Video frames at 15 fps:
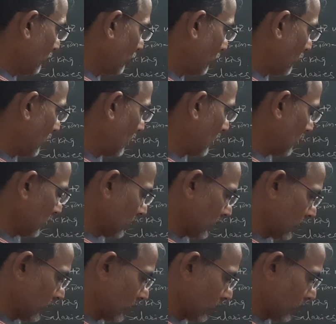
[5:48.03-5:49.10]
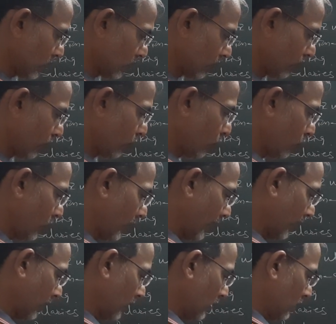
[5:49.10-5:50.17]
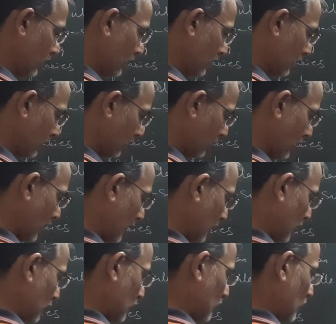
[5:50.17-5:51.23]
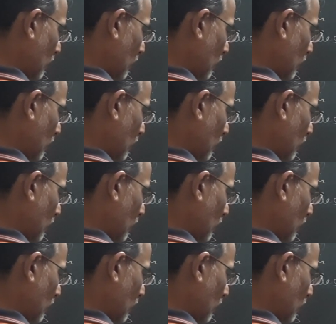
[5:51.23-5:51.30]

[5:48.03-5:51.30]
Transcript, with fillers: plus 4 lakh, that is